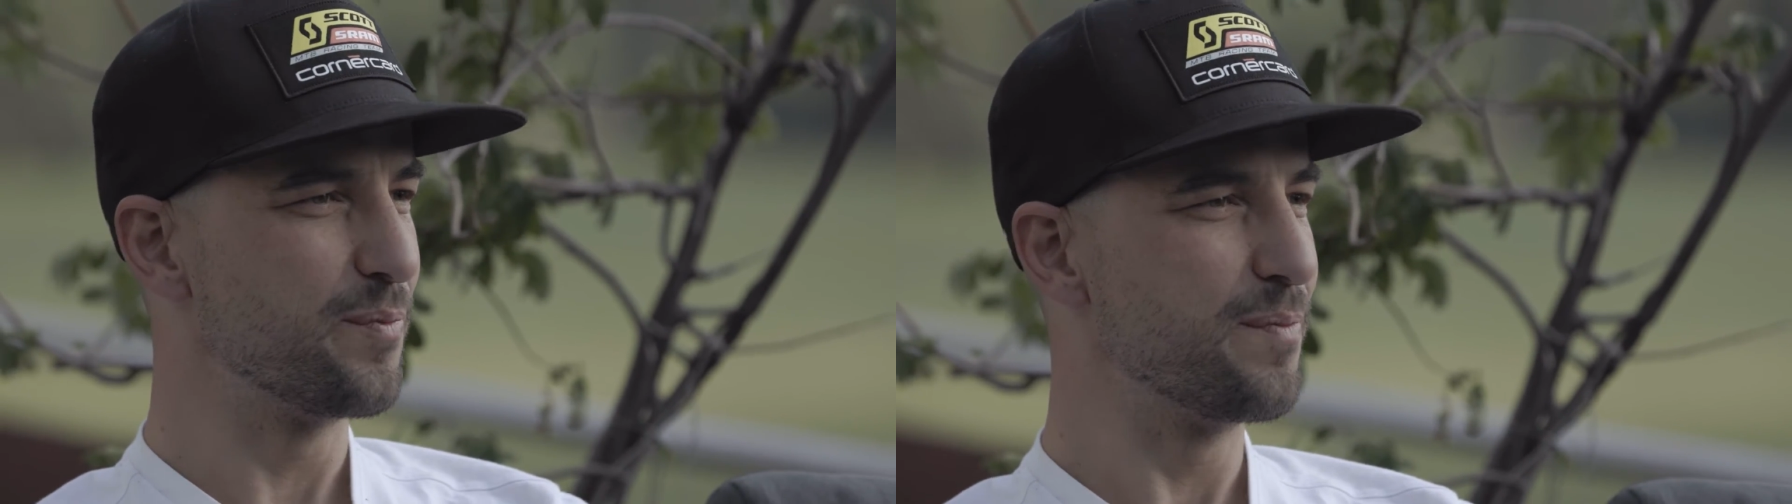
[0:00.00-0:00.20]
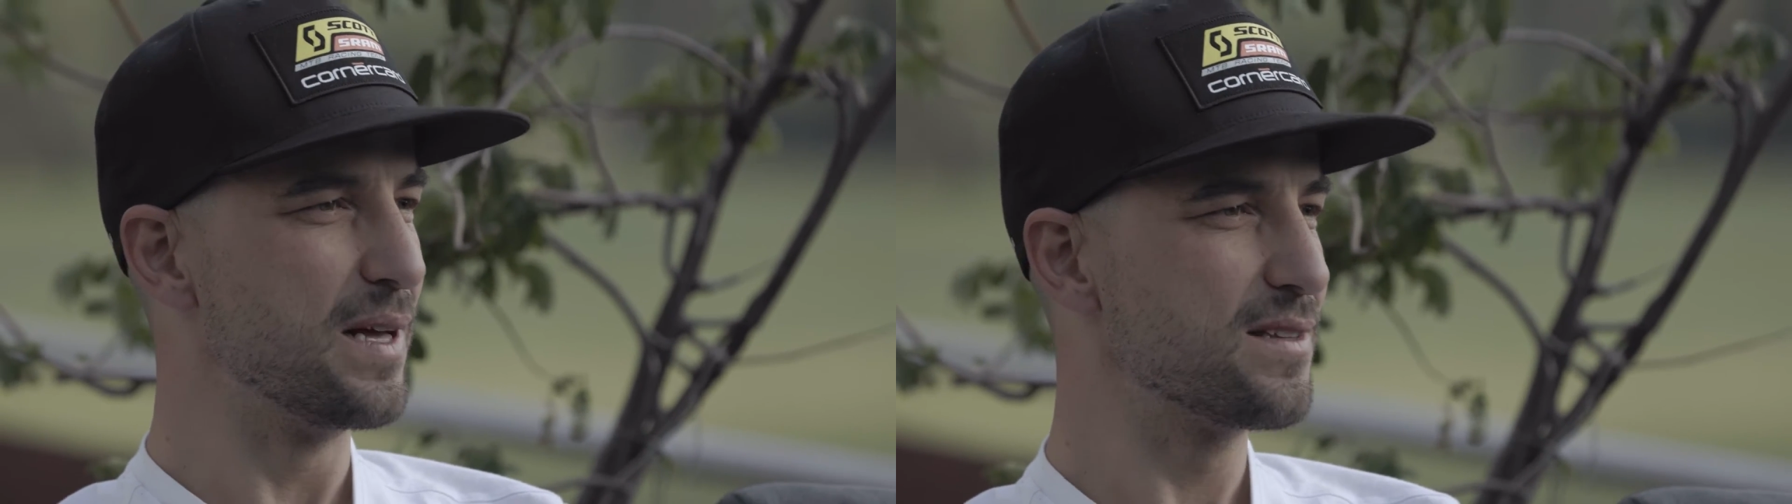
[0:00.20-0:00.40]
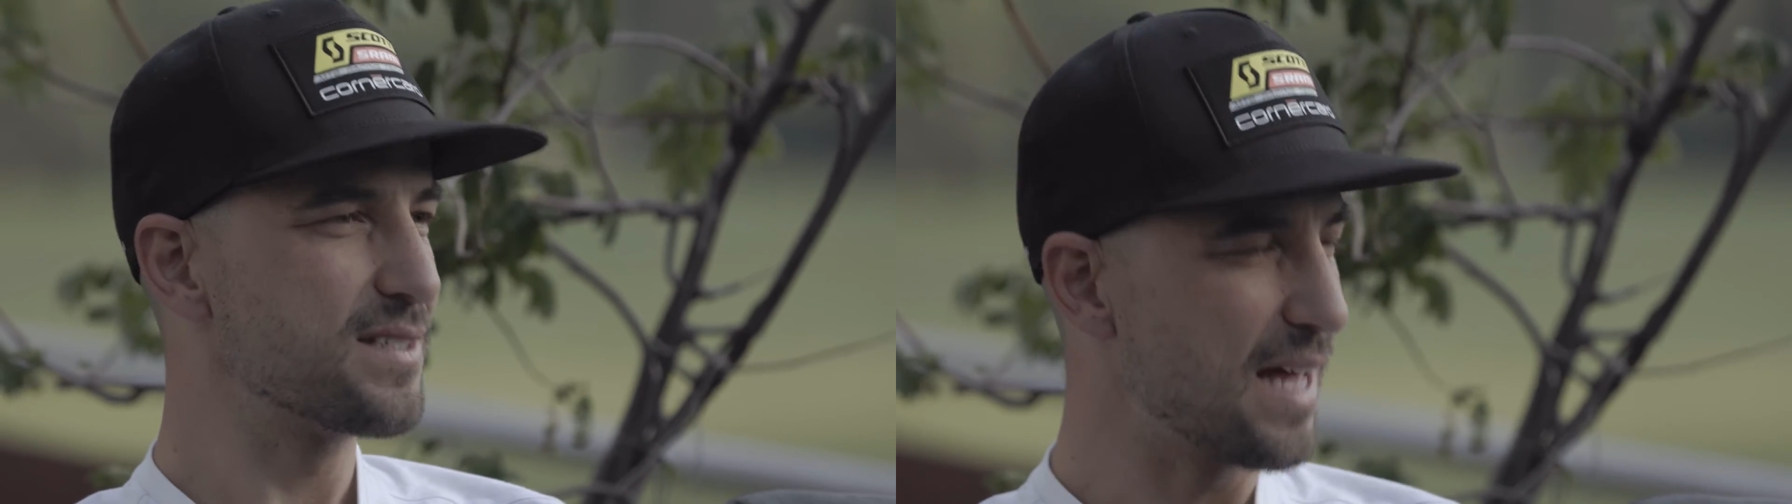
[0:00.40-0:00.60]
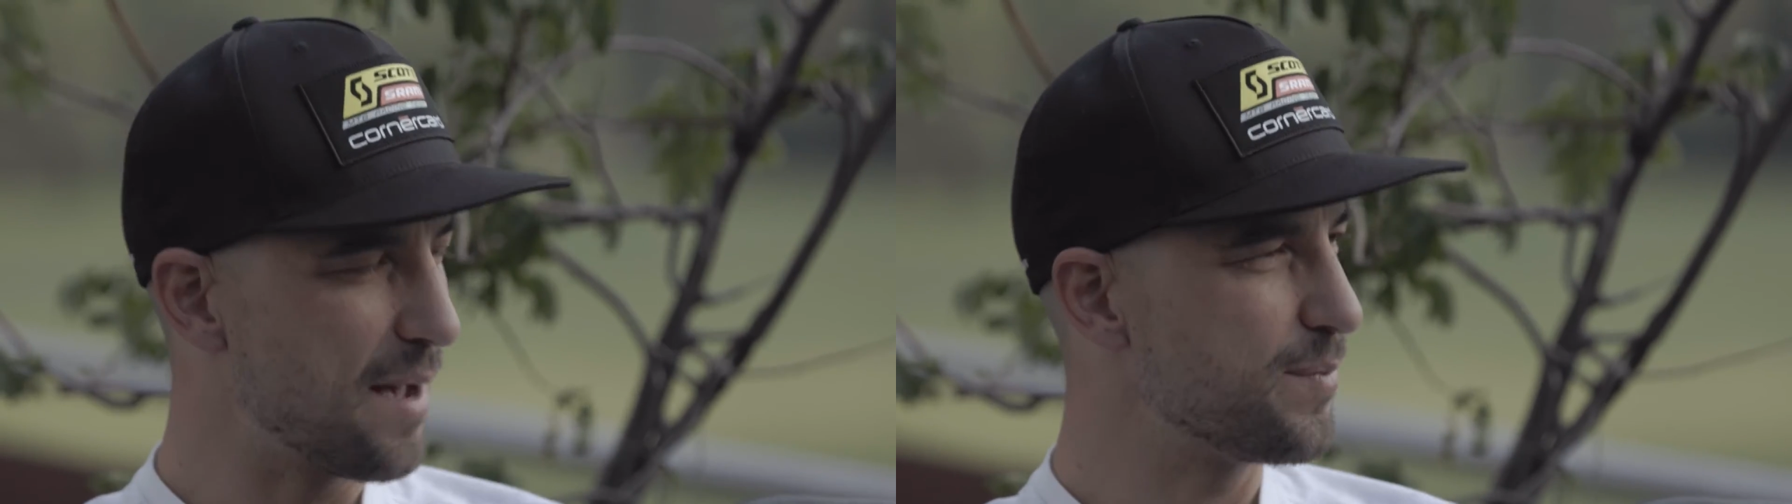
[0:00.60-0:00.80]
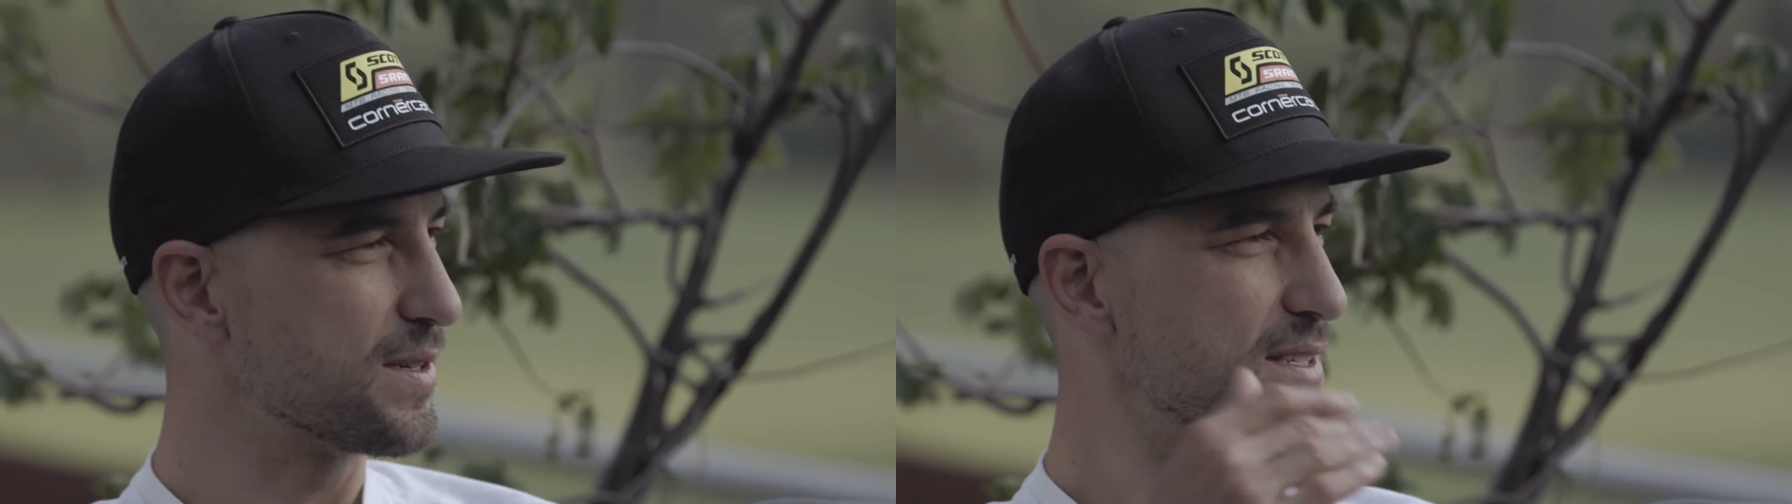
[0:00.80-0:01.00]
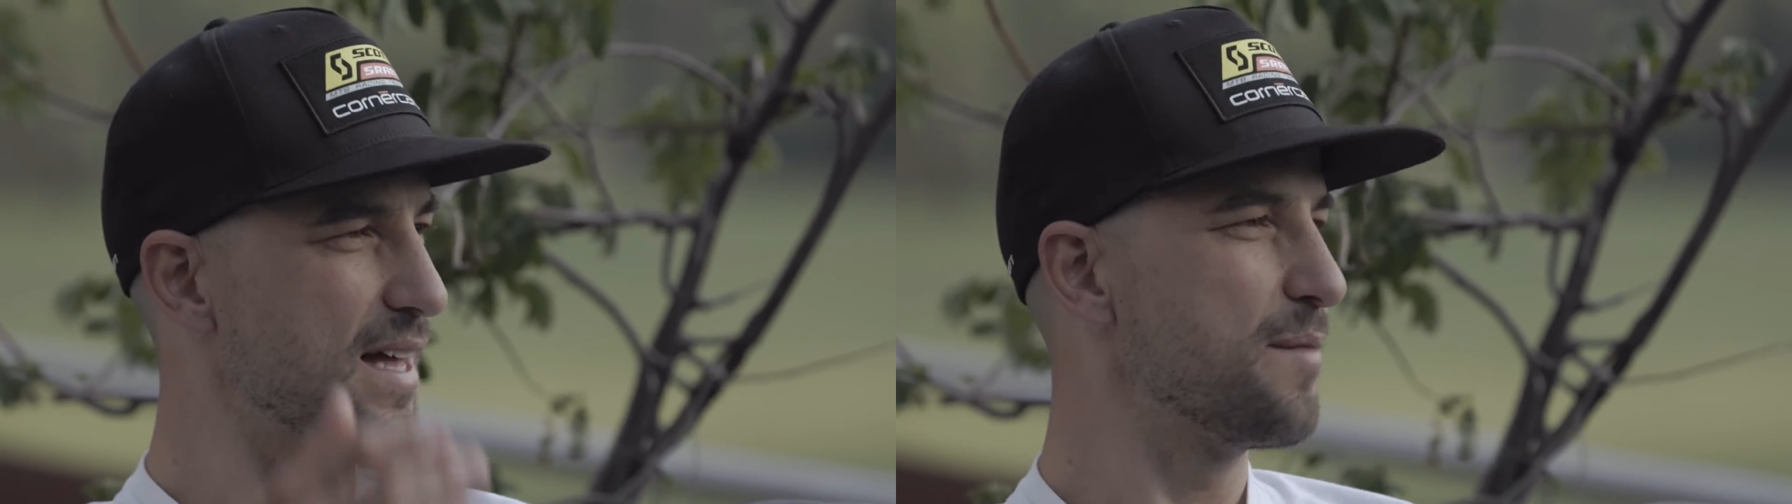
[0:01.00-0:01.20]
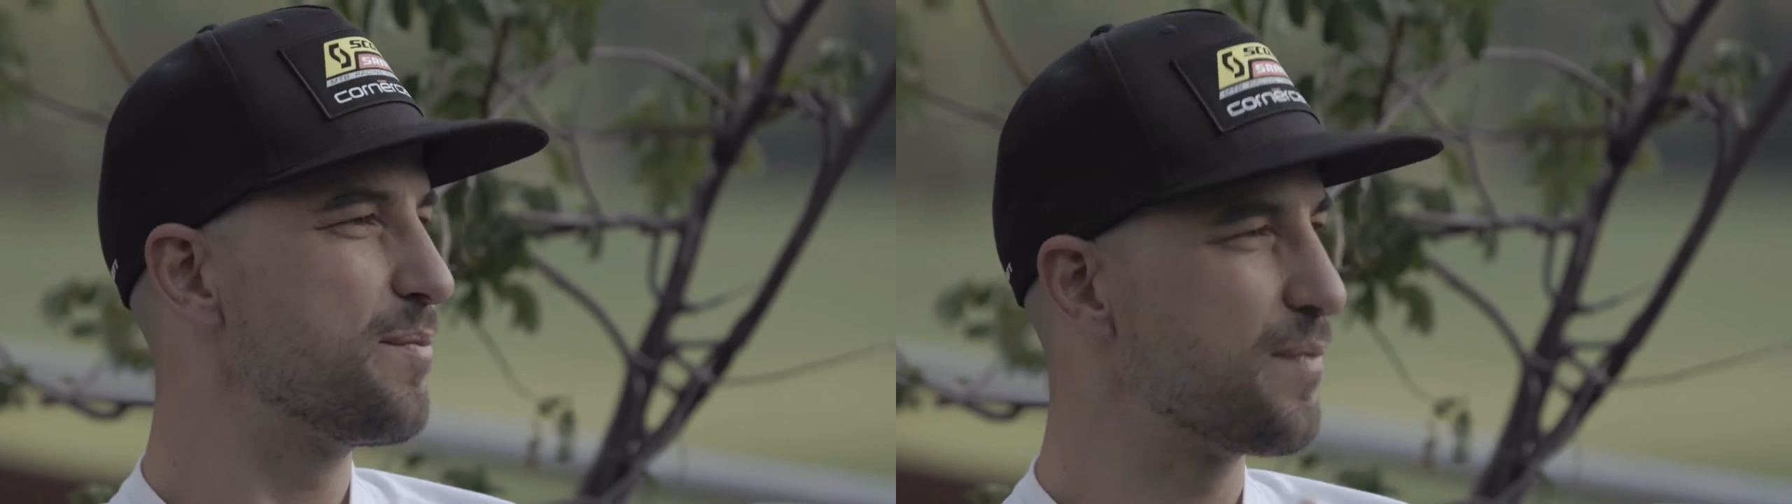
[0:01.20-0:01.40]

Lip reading: build step by step